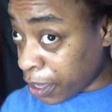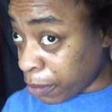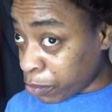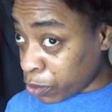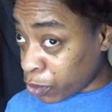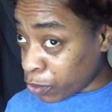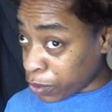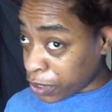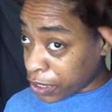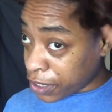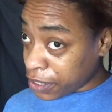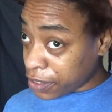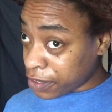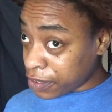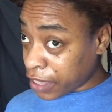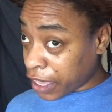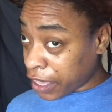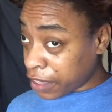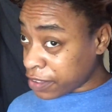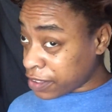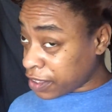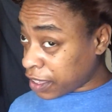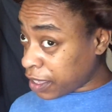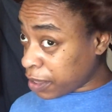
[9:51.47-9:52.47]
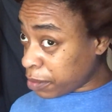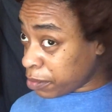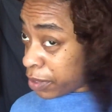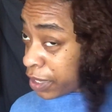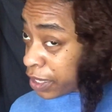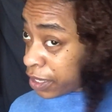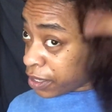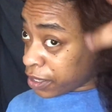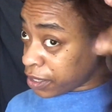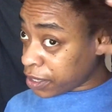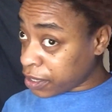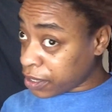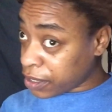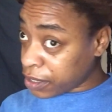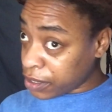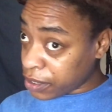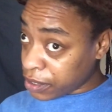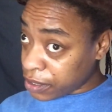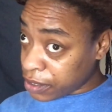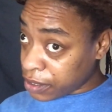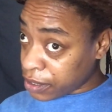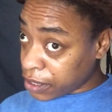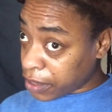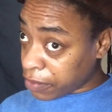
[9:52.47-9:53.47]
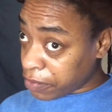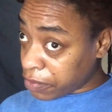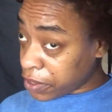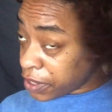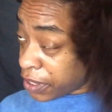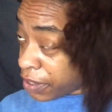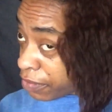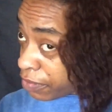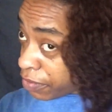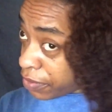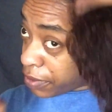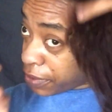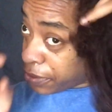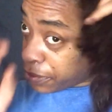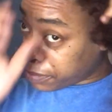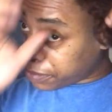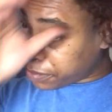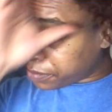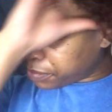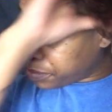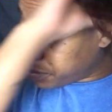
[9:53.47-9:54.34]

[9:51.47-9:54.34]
I'm doing the exact same thing, nothing different.